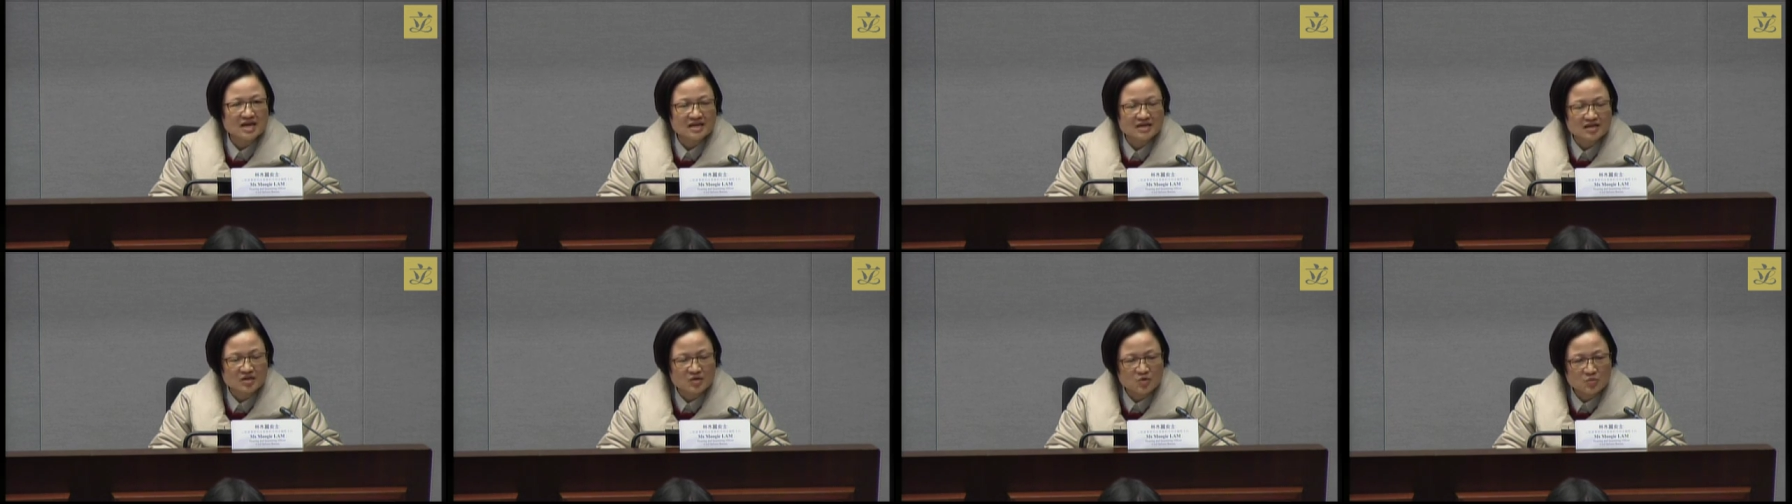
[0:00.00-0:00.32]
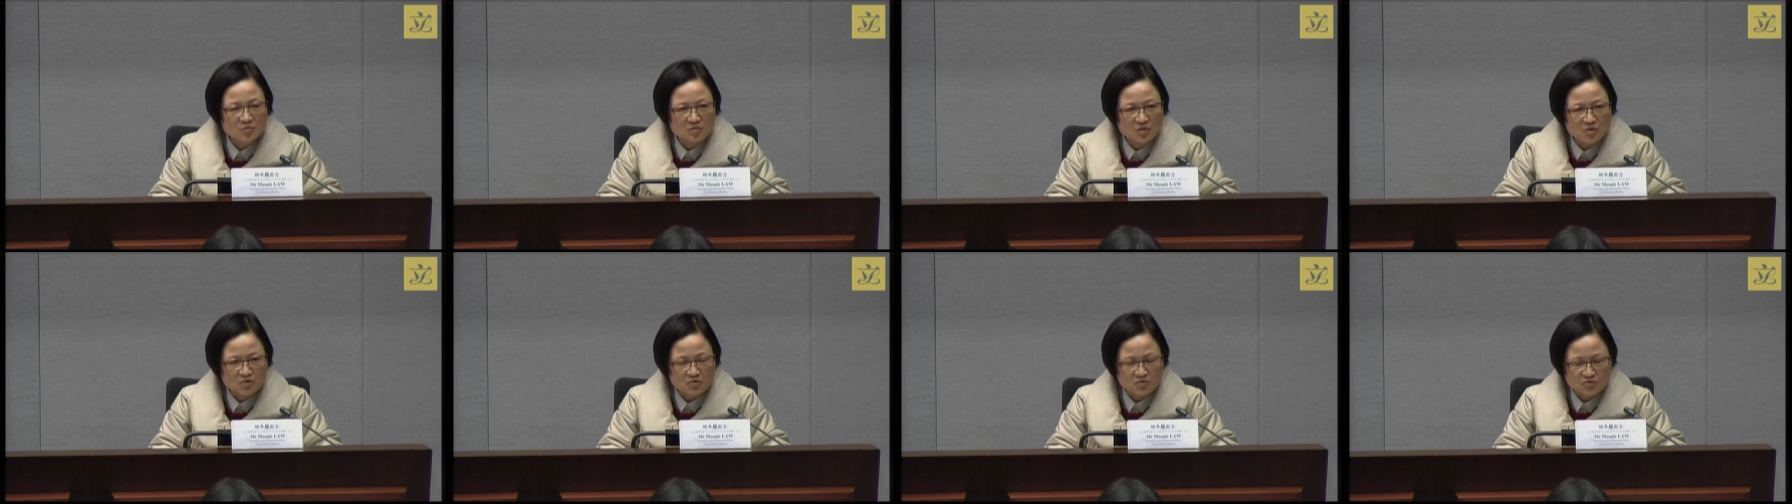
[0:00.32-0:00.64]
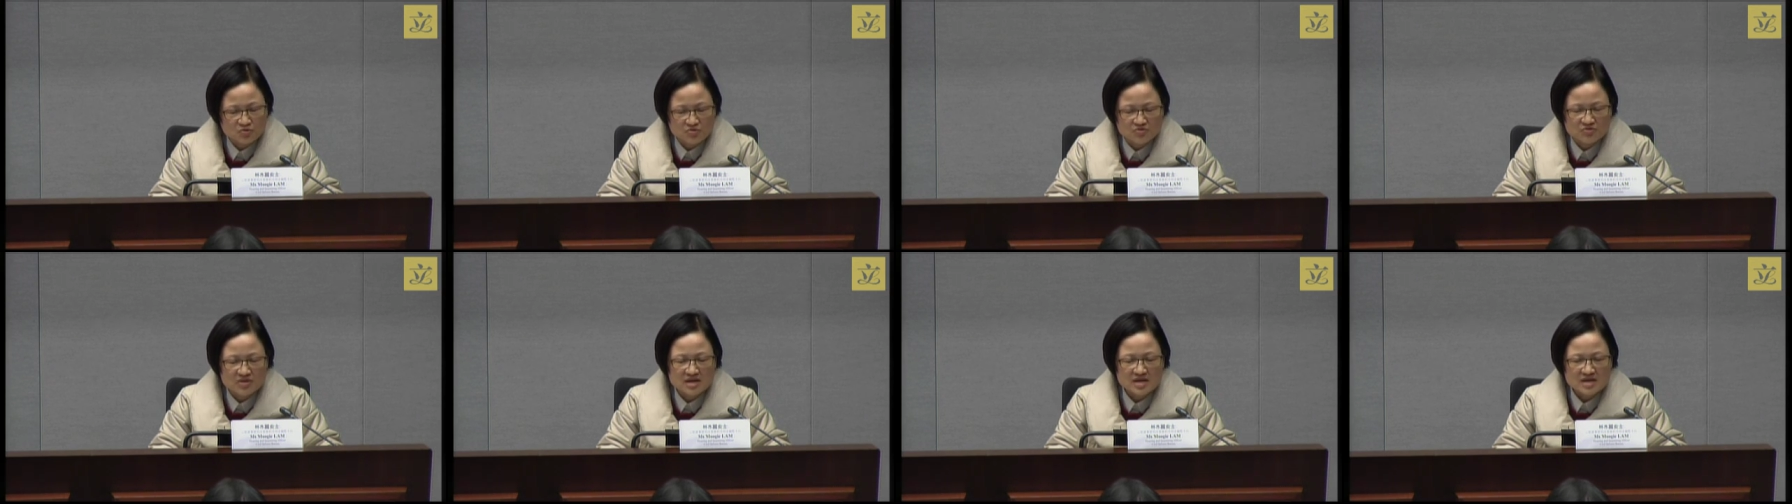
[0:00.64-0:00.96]

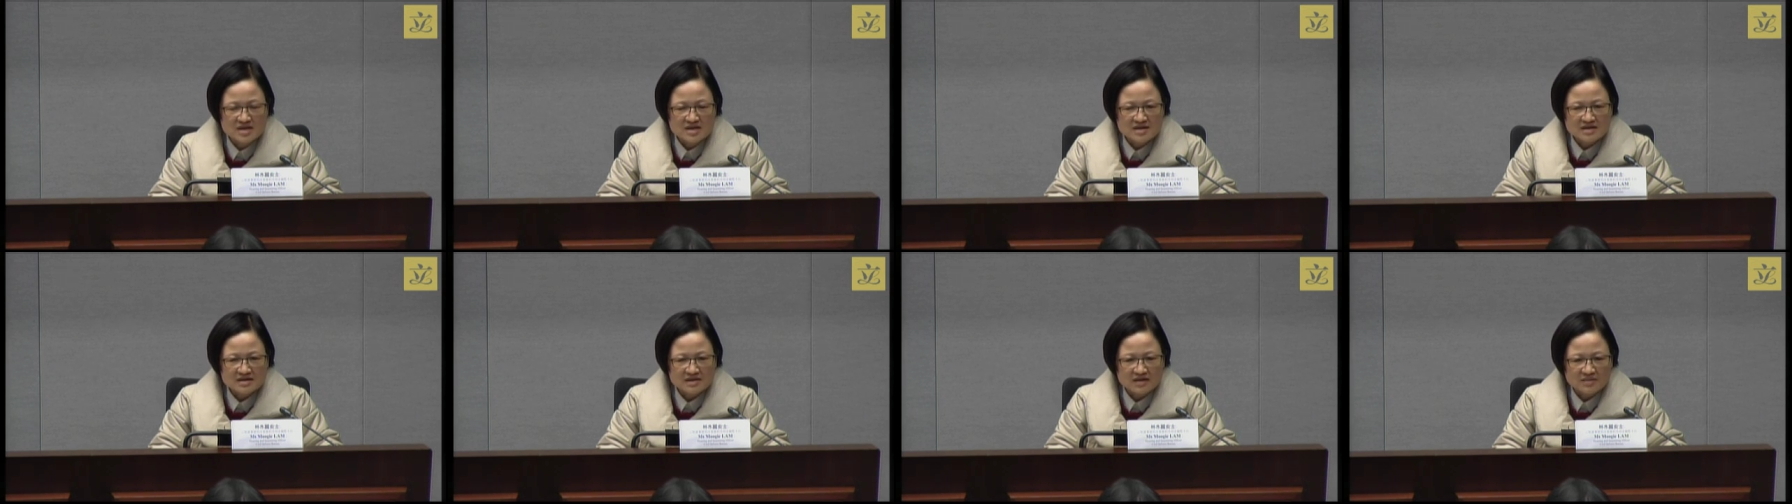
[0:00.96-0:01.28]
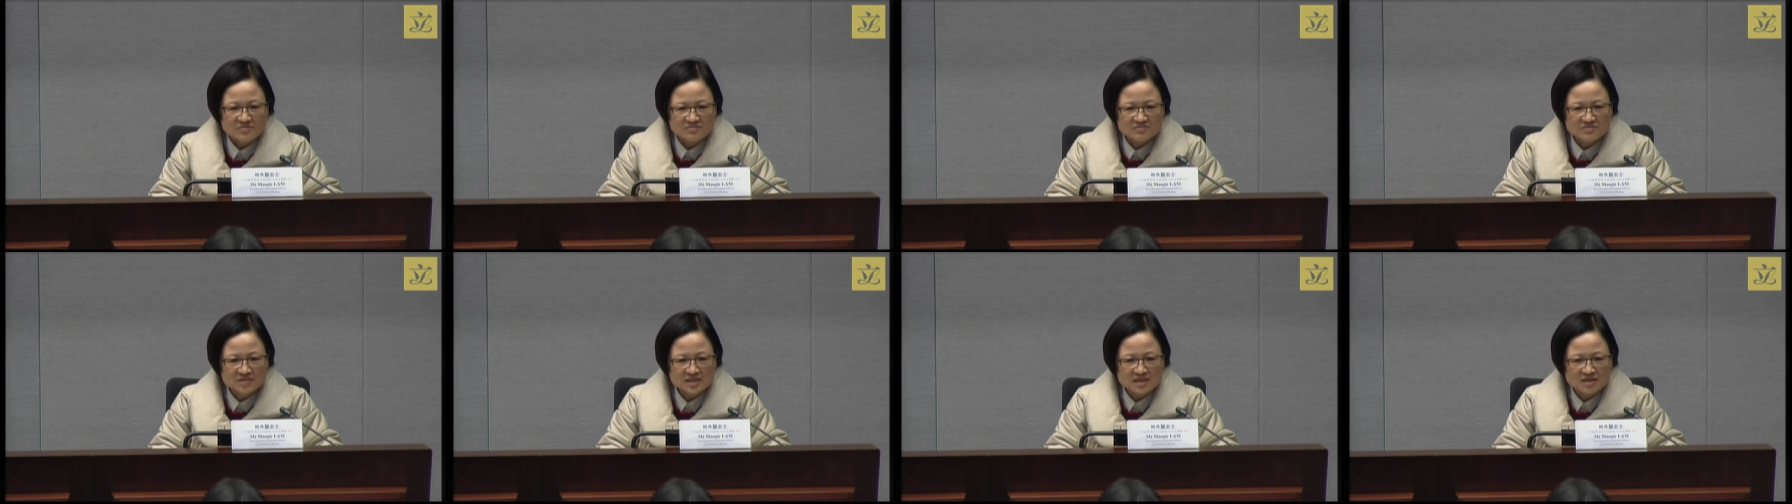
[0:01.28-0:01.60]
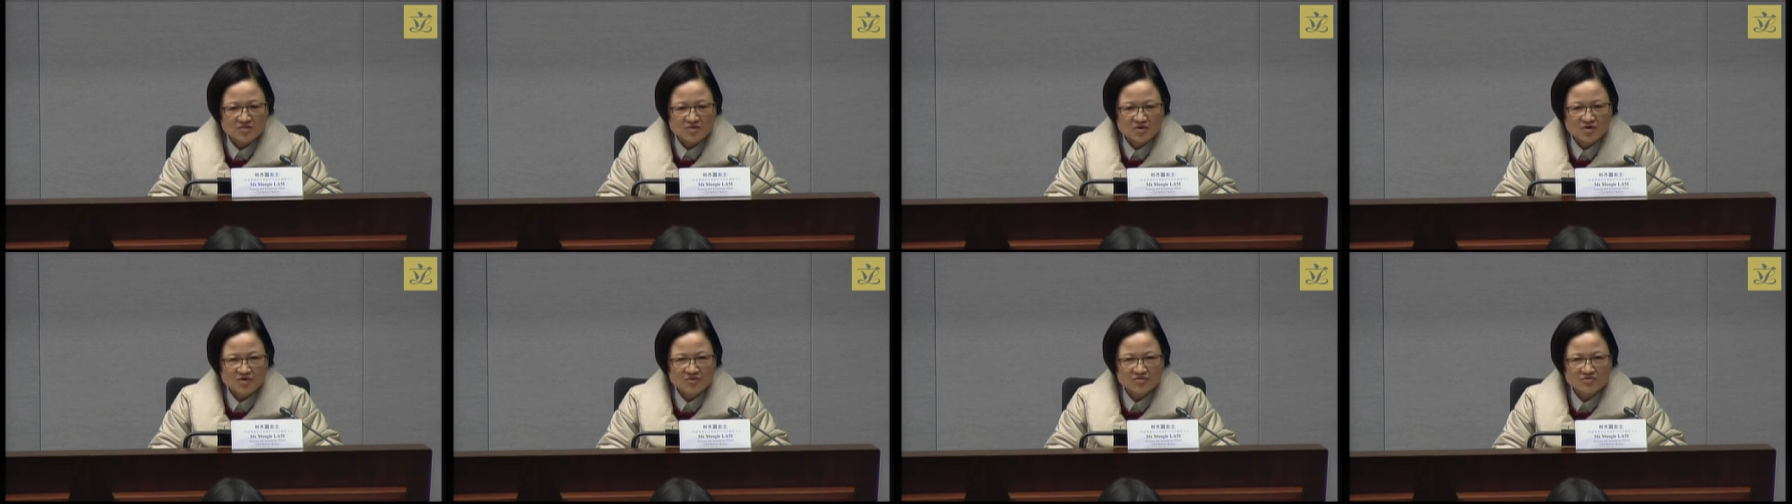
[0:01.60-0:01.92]
wanted uh,
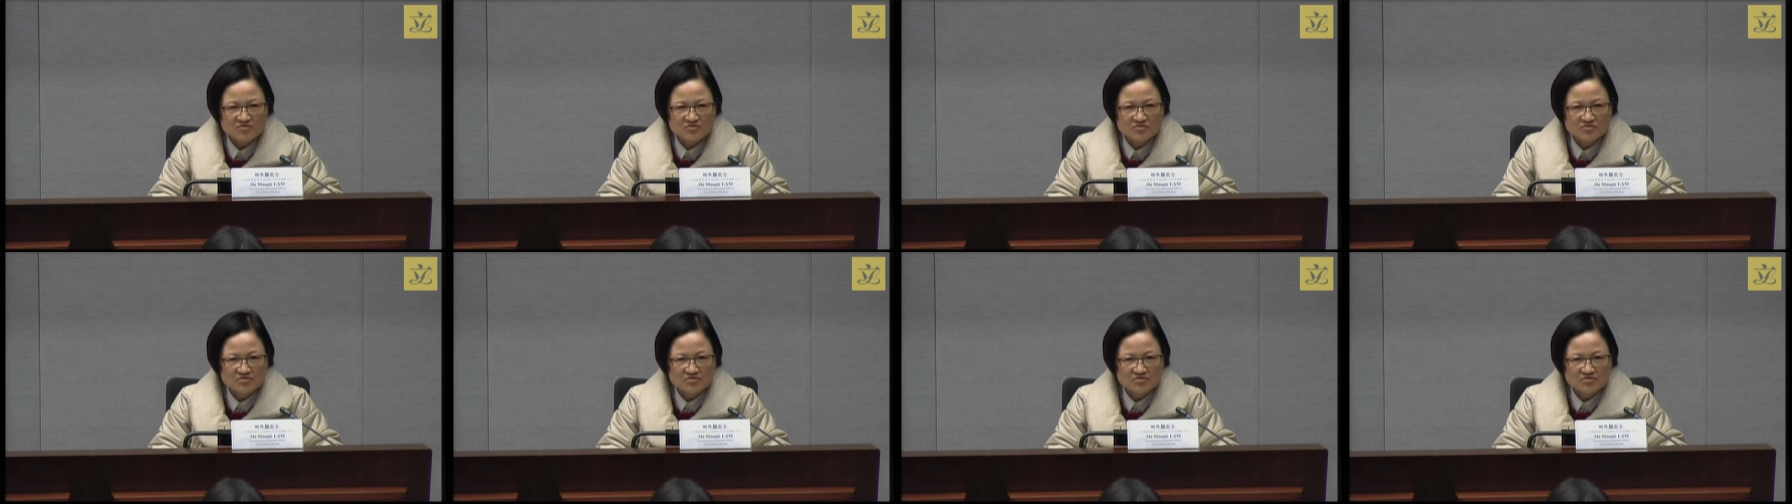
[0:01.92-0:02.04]
to